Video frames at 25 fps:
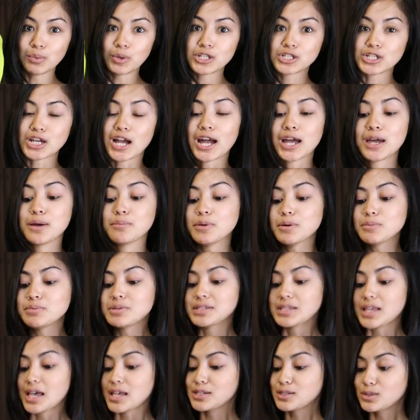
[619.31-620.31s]
which I am
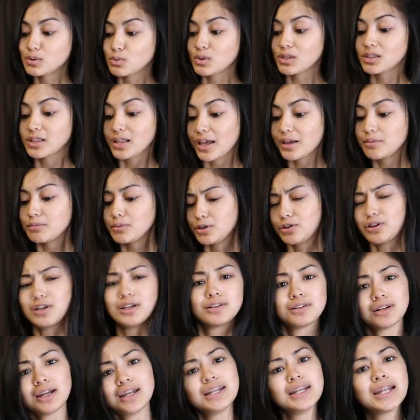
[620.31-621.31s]
obsessed with lime
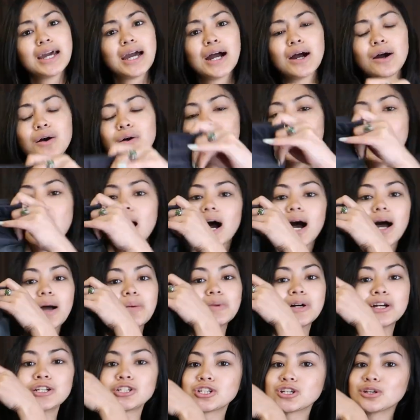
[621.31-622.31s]
green right now.
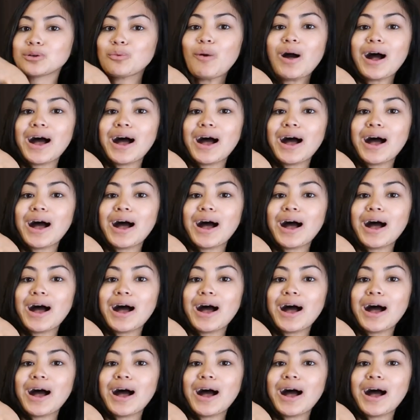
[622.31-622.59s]
I'm not sure